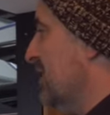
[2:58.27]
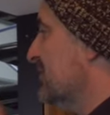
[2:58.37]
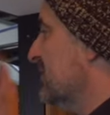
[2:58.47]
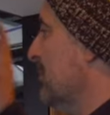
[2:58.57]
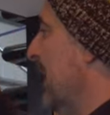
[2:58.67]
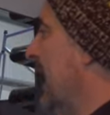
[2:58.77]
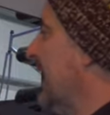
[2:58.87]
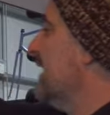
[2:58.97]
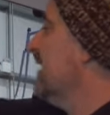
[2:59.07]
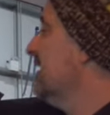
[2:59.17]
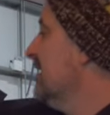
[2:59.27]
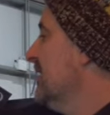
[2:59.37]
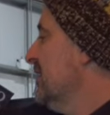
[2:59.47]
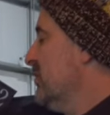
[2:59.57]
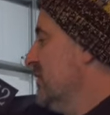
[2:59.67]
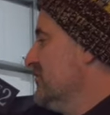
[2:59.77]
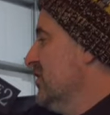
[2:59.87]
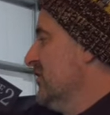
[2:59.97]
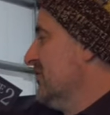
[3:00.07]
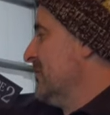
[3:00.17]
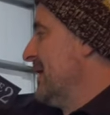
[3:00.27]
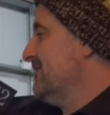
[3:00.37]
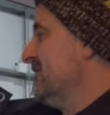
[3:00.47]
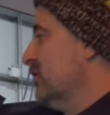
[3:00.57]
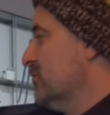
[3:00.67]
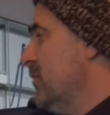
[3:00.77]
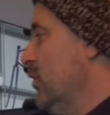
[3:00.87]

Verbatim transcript: Over the back, we've got the Penfold